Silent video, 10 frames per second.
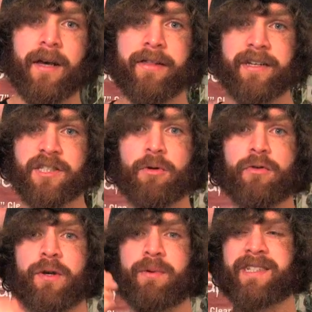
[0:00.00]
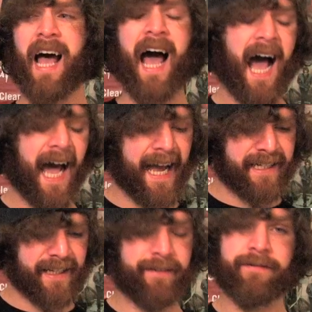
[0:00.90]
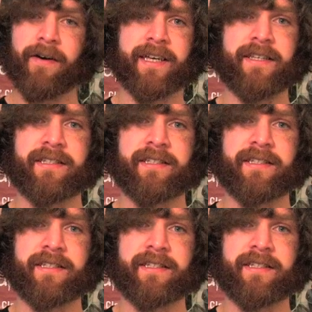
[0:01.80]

This movie was highly fucking